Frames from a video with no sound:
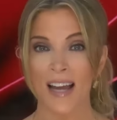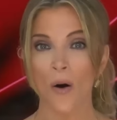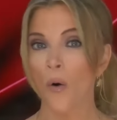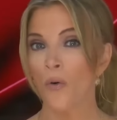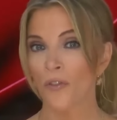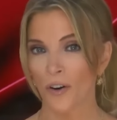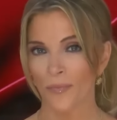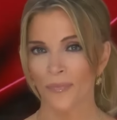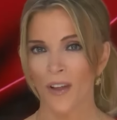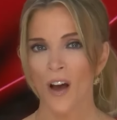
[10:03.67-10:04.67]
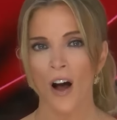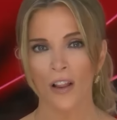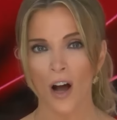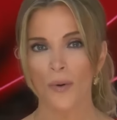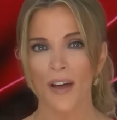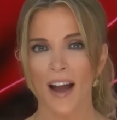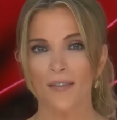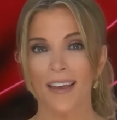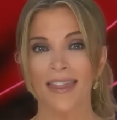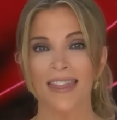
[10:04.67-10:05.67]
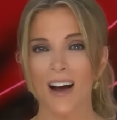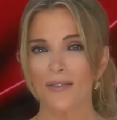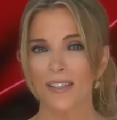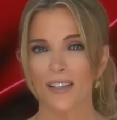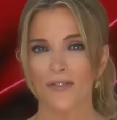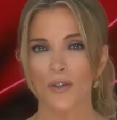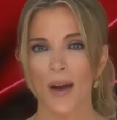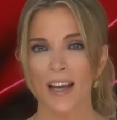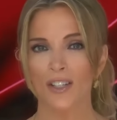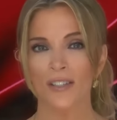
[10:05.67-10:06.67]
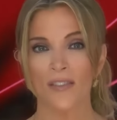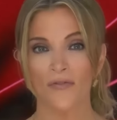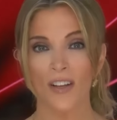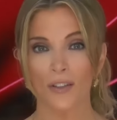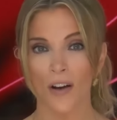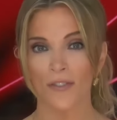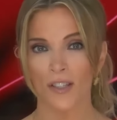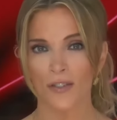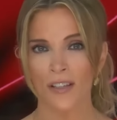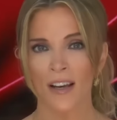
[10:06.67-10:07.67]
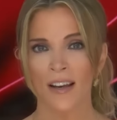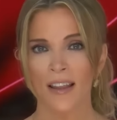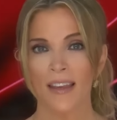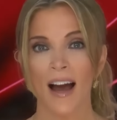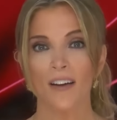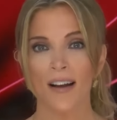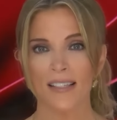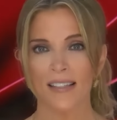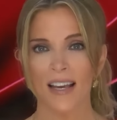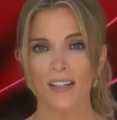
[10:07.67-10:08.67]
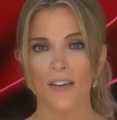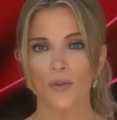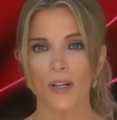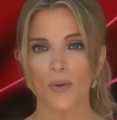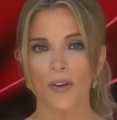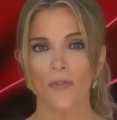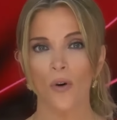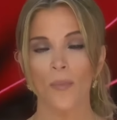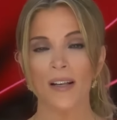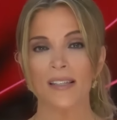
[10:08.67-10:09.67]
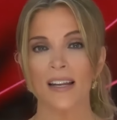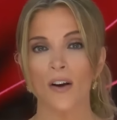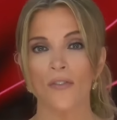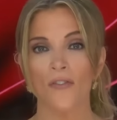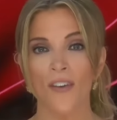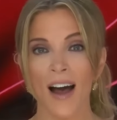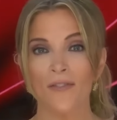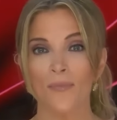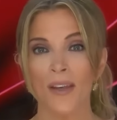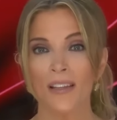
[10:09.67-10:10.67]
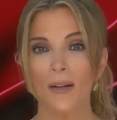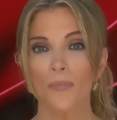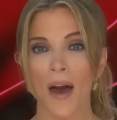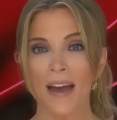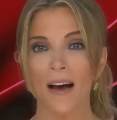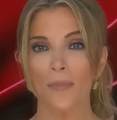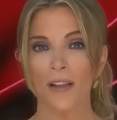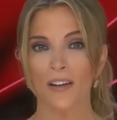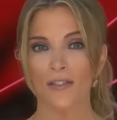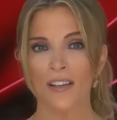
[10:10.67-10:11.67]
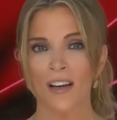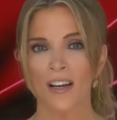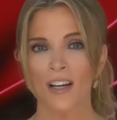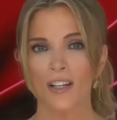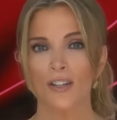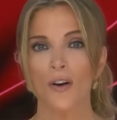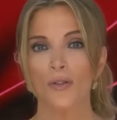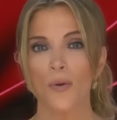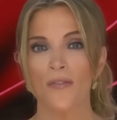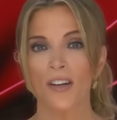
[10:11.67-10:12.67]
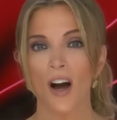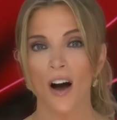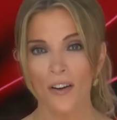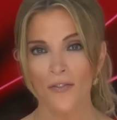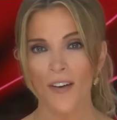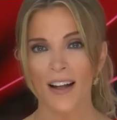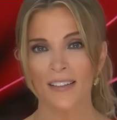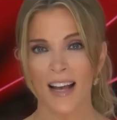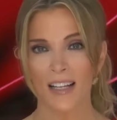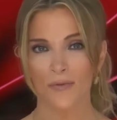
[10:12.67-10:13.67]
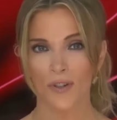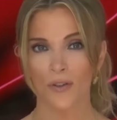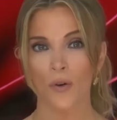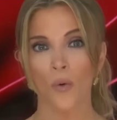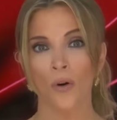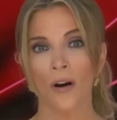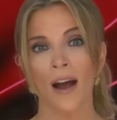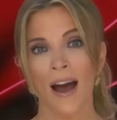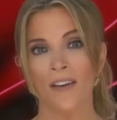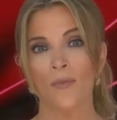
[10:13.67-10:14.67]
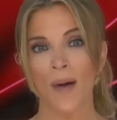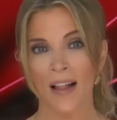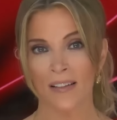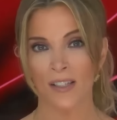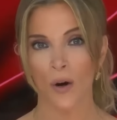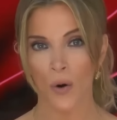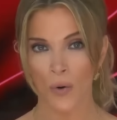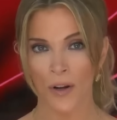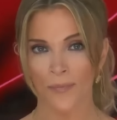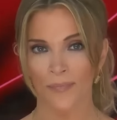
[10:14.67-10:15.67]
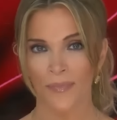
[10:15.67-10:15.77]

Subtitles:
now over. Along with hiring thousands of new agents and field officers, the IRS has kicked off 2024 by sending over 5 million pay-up letters to those who have an unfiled tax return or have a balance owed.